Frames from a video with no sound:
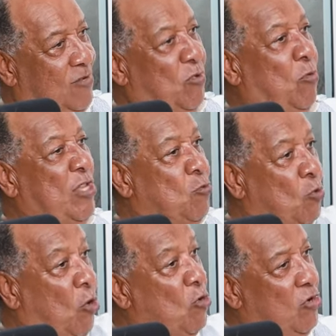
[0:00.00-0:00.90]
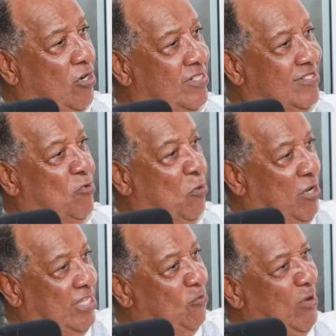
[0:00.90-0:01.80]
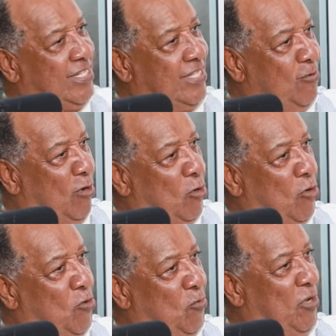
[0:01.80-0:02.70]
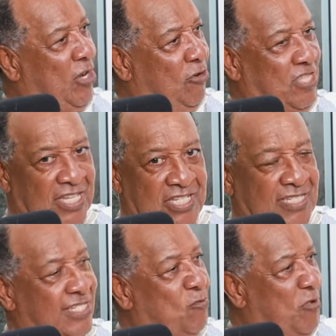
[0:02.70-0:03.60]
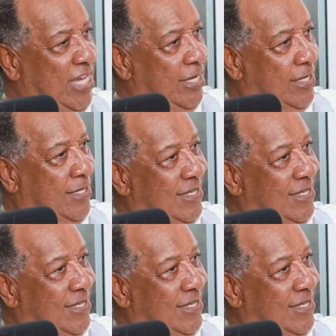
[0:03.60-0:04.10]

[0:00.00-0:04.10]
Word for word: We went to Congo. We went one zero in Congo. We got the Chelsea Queen.